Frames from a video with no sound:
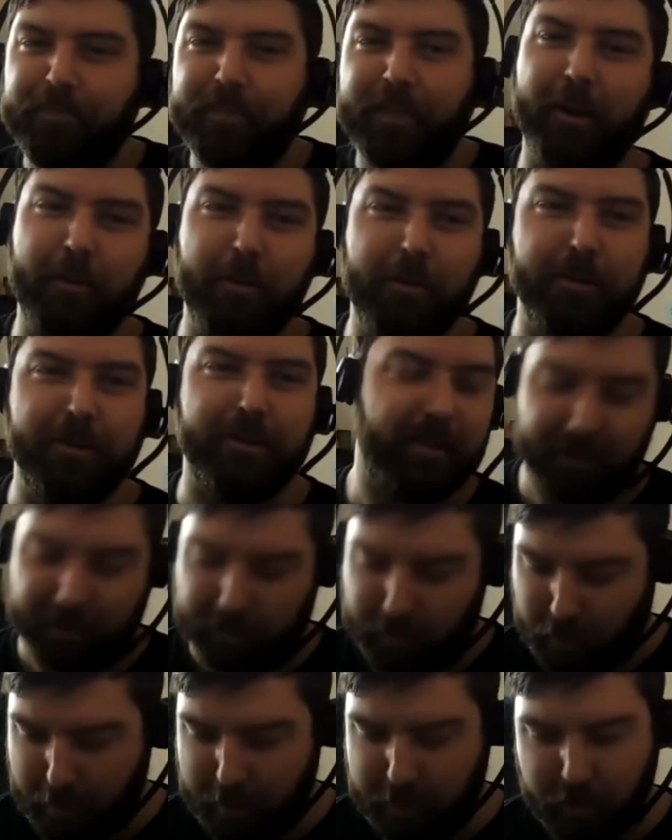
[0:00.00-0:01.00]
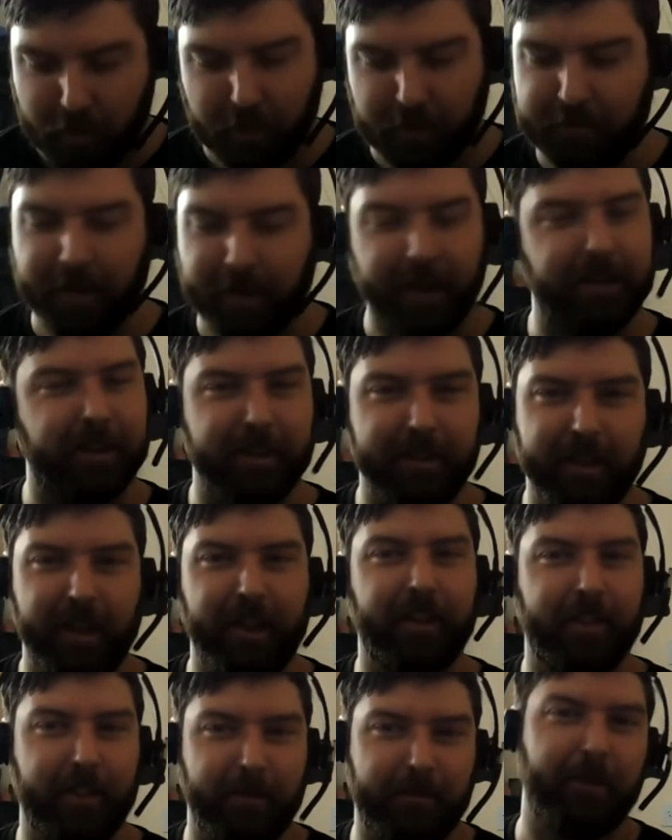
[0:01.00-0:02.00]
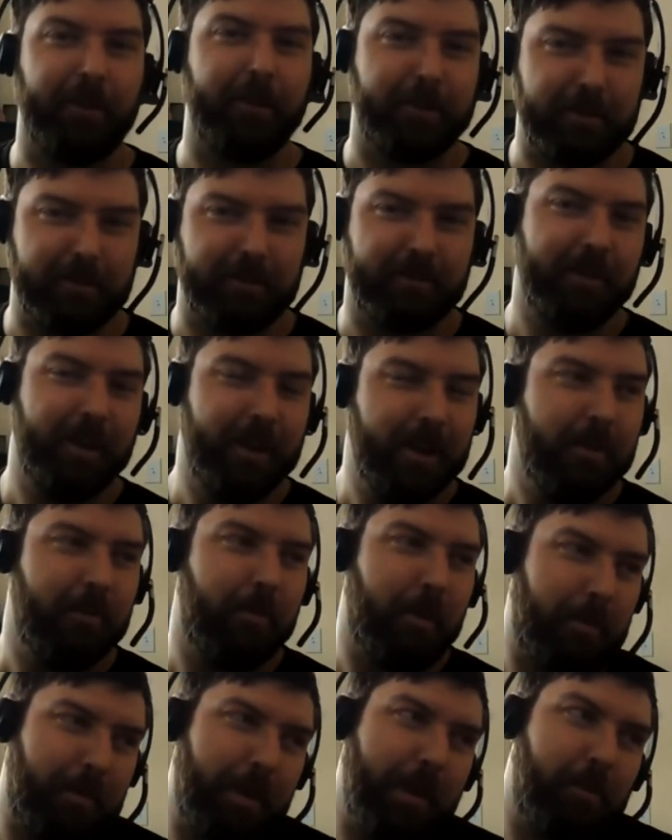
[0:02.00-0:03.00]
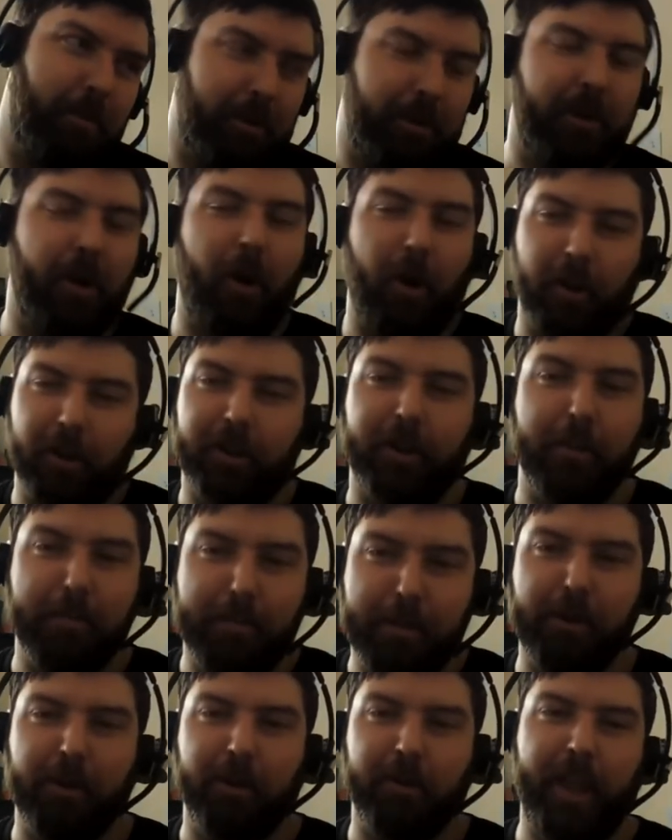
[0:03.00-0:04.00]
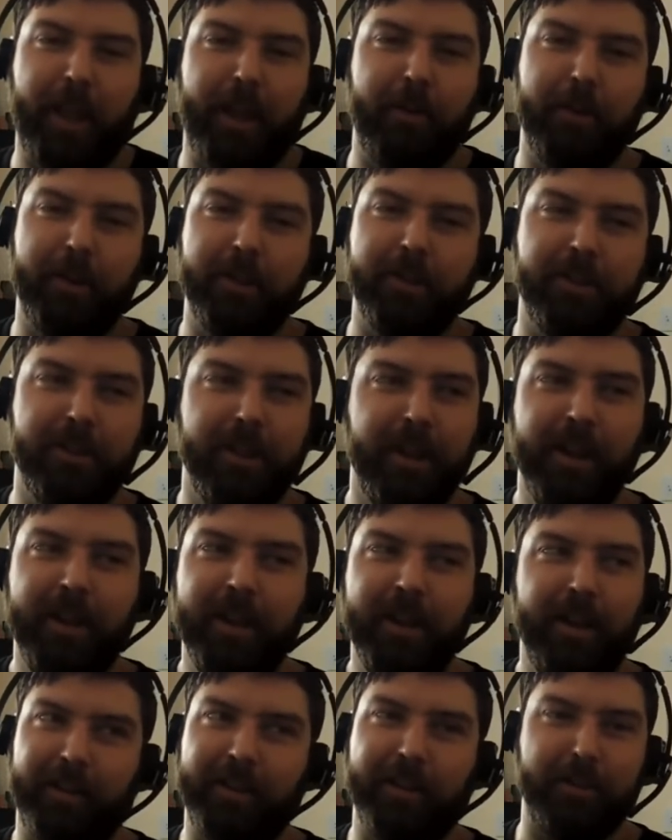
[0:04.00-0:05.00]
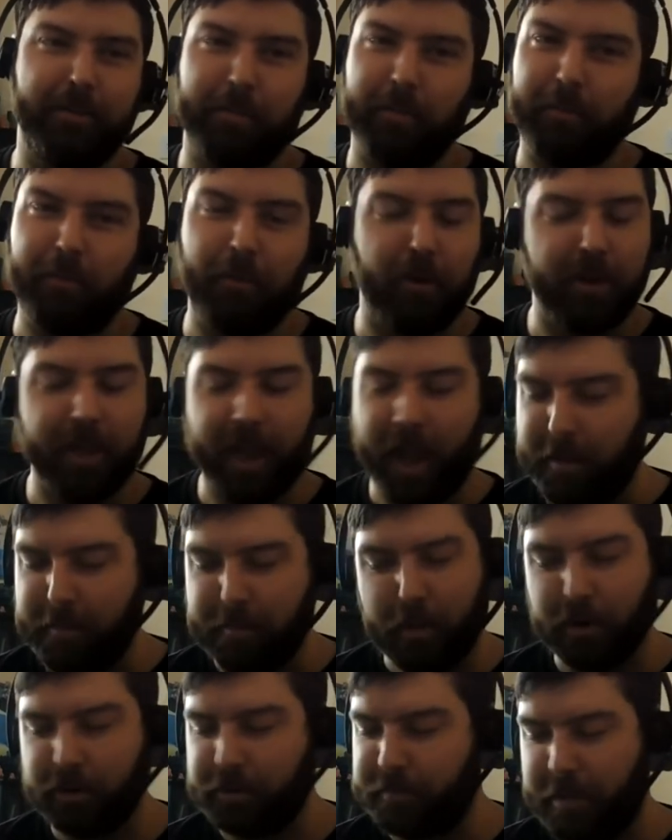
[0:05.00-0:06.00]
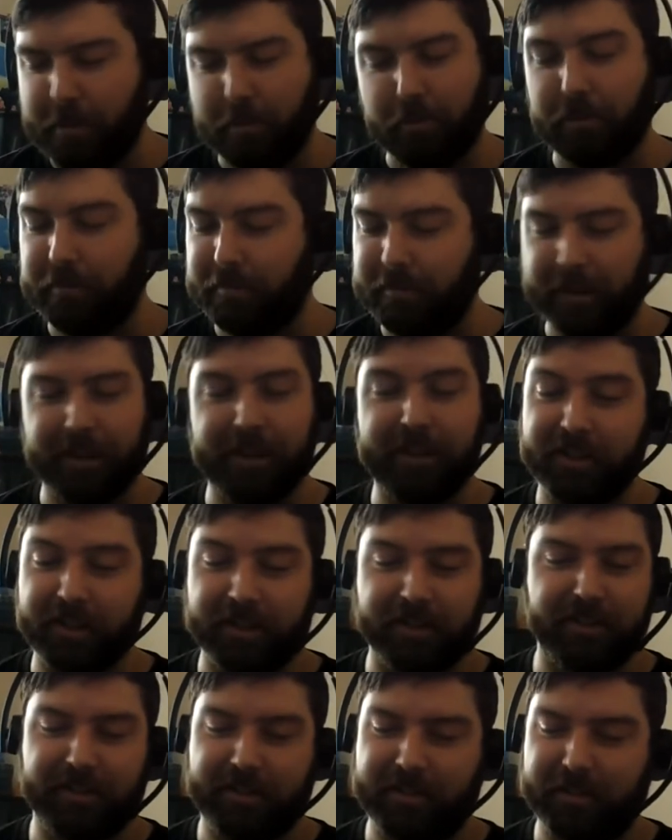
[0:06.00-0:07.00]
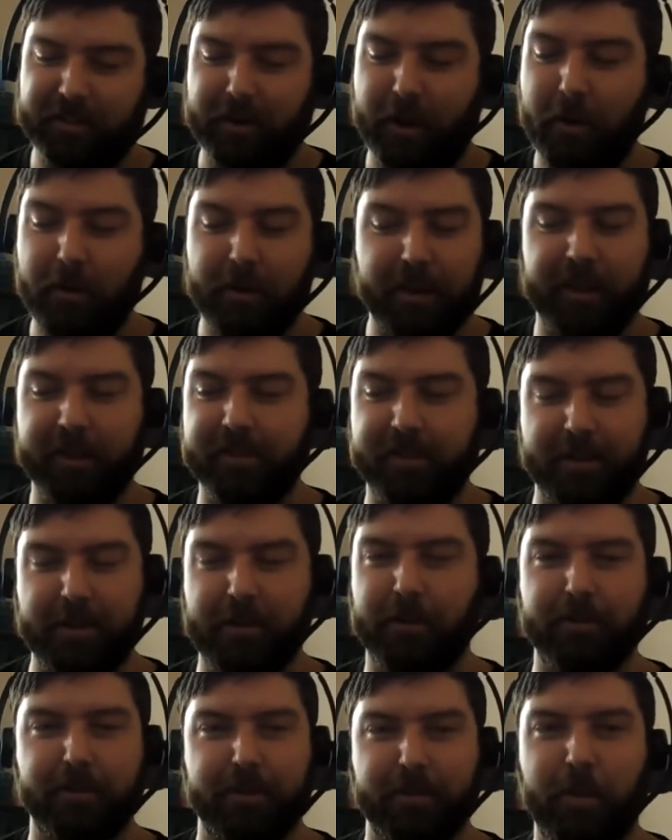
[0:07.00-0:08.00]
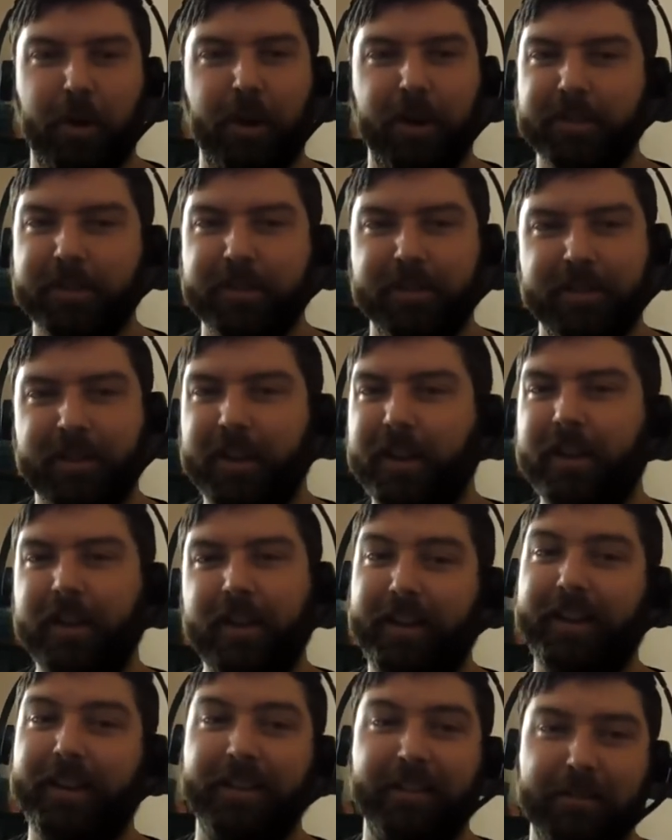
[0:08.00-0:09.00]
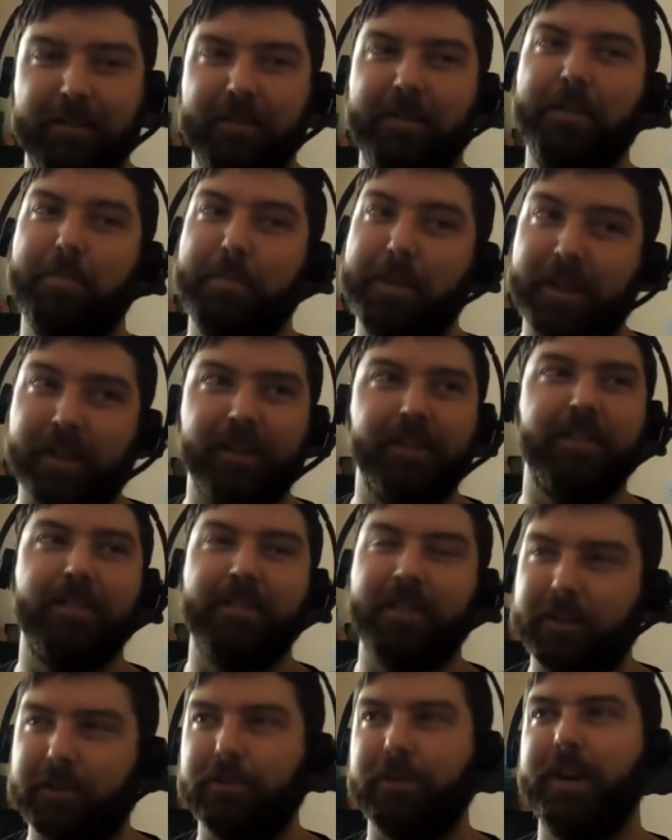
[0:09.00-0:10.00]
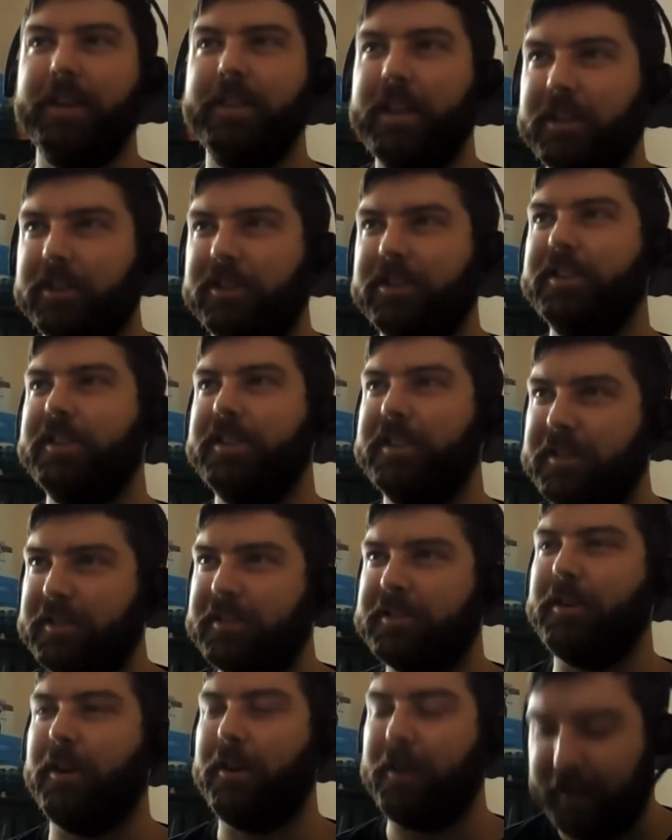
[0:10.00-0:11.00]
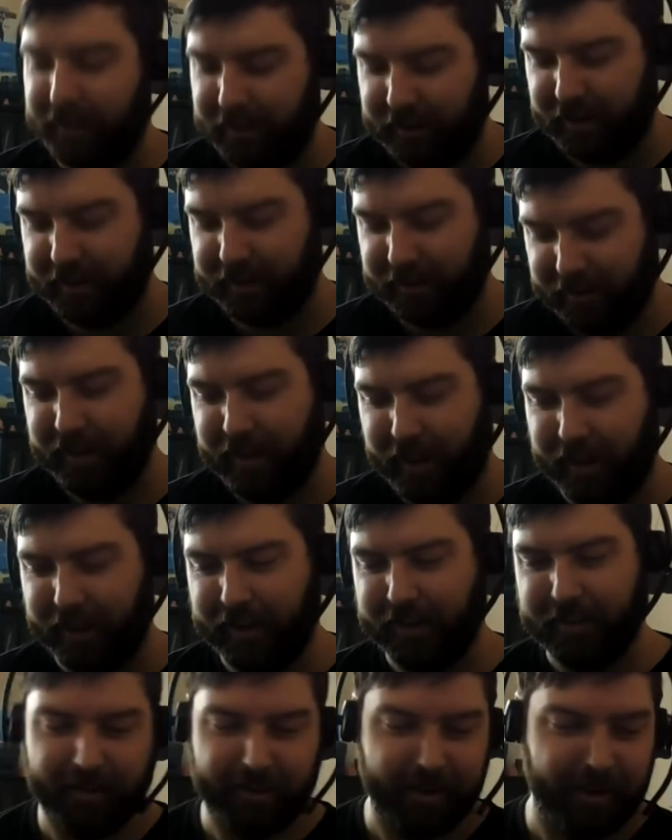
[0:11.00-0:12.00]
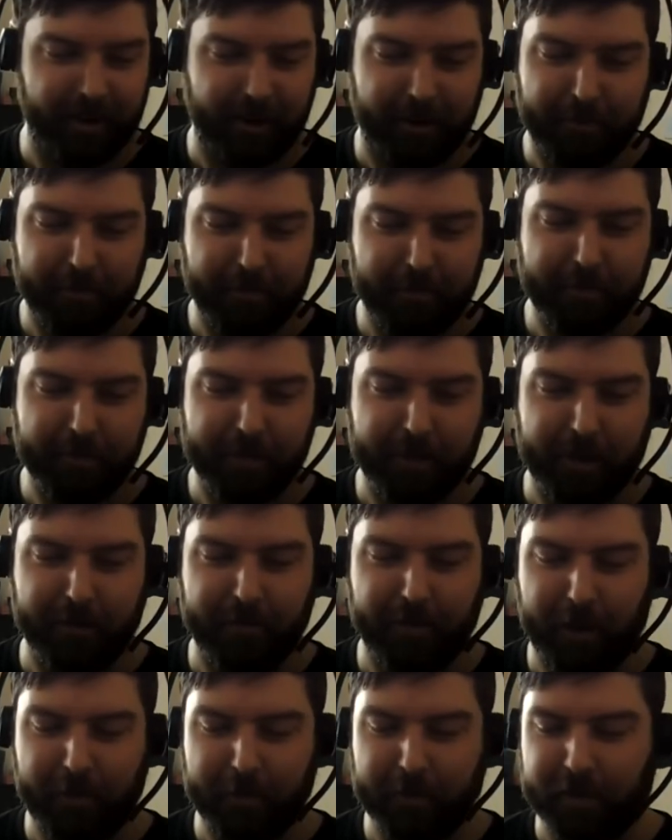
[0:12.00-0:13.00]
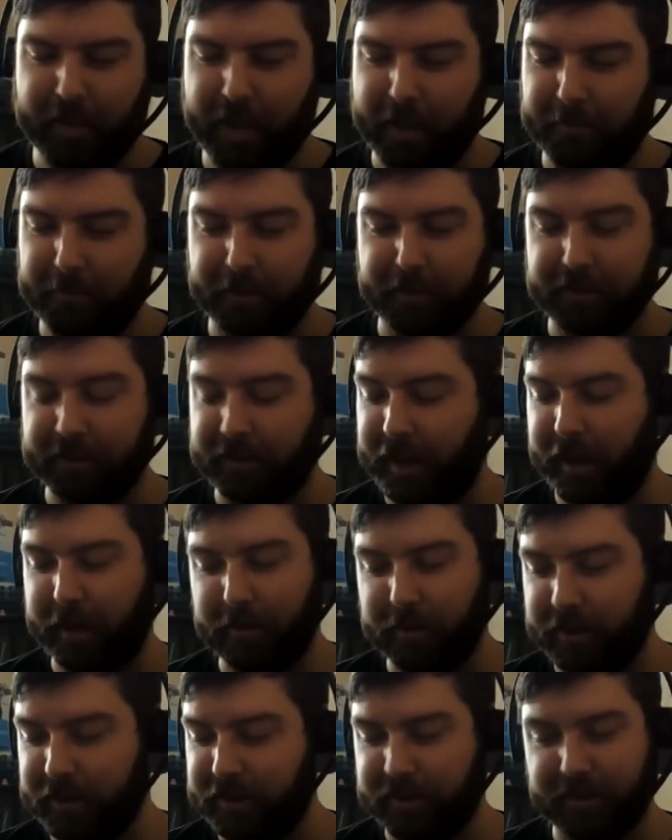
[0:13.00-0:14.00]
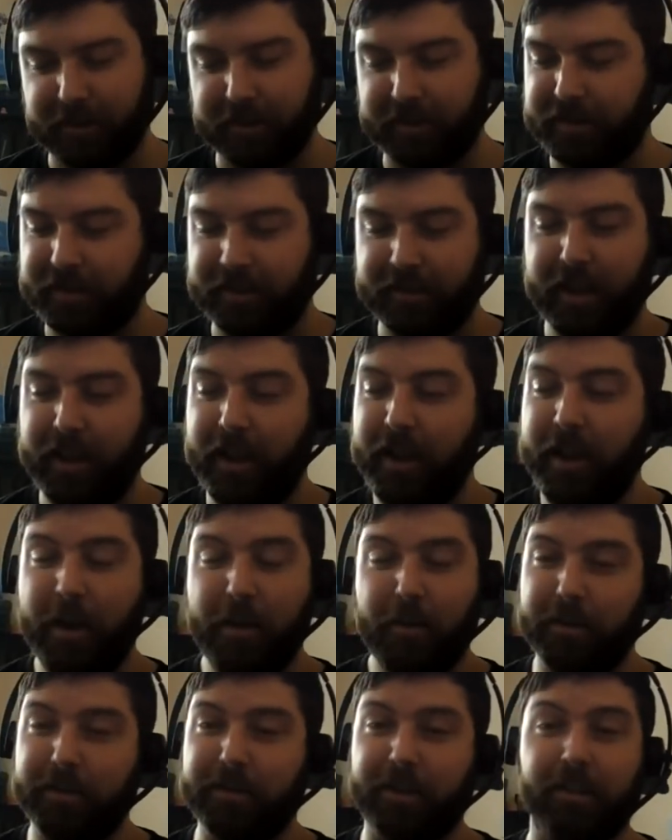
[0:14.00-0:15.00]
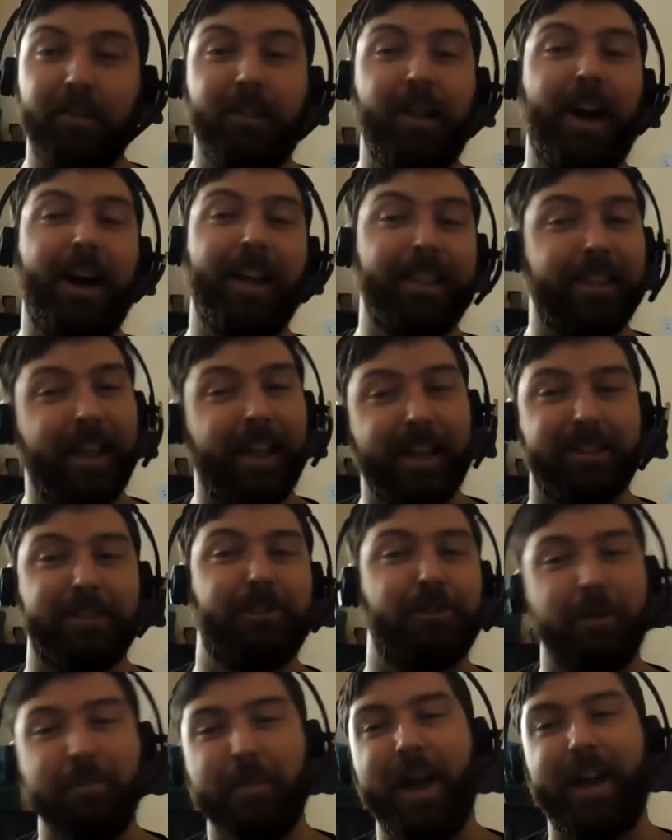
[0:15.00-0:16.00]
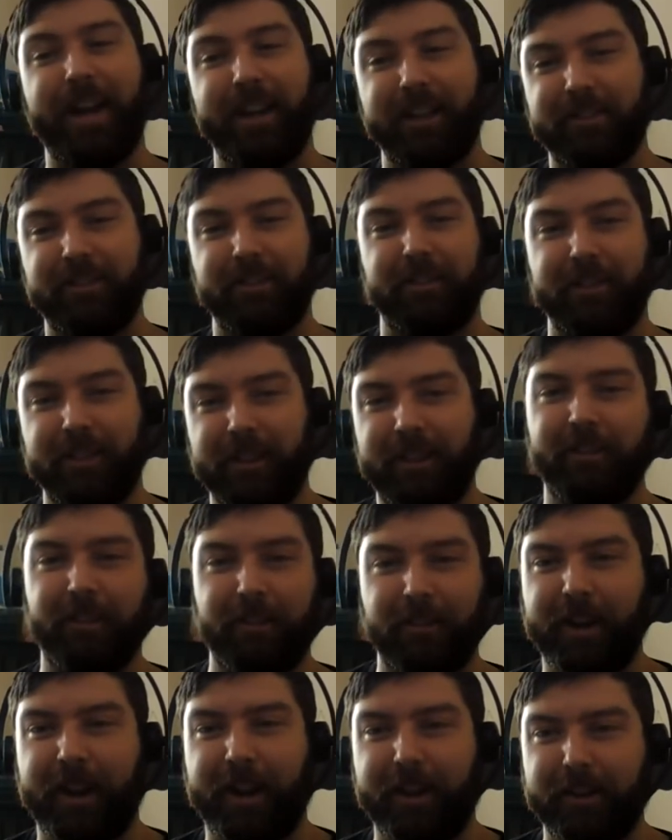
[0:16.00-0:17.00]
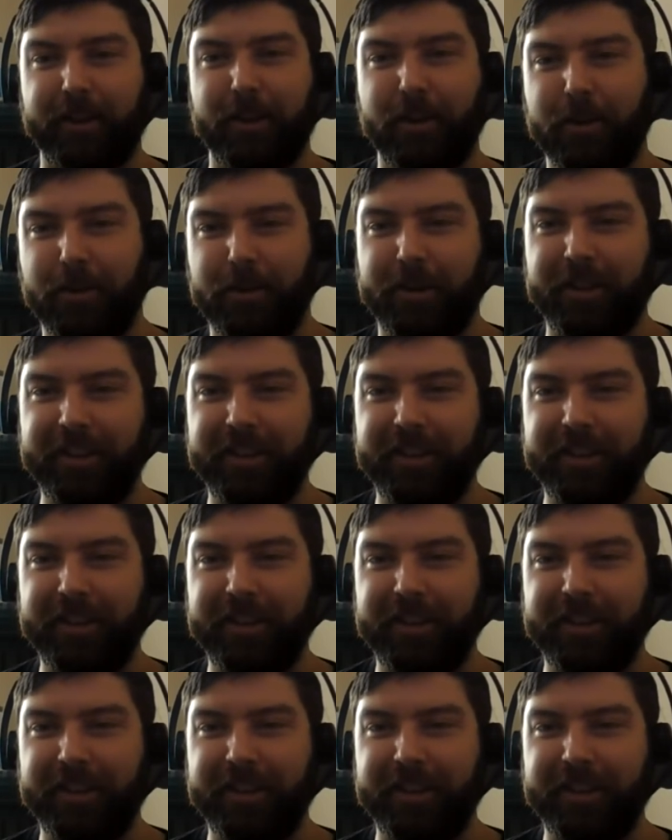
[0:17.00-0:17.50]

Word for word: who is the woman who invented like the first what people would call a computer language because before that most people were really just coding in zeros and ones and because of the trend that she started and and you know the development of that first language, it's was a lot less traumatic certainly to learn how to code